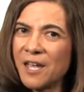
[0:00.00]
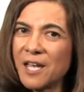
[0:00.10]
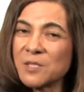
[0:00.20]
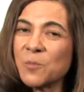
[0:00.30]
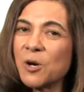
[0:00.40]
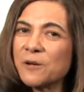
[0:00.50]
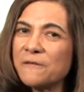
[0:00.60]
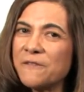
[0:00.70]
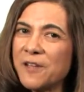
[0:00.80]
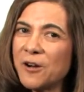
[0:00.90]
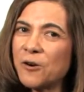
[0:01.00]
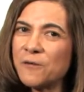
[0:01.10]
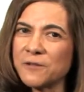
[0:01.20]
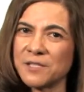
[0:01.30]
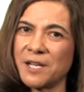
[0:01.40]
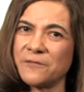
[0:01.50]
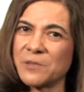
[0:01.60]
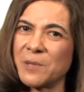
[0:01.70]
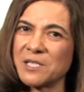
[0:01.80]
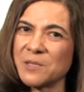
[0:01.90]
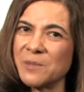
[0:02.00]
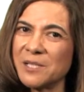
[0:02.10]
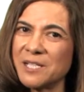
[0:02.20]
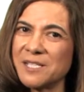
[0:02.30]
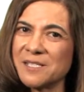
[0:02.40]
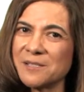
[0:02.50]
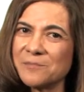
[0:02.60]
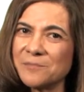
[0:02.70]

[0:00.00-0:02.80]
as part of their oversight responsibilities.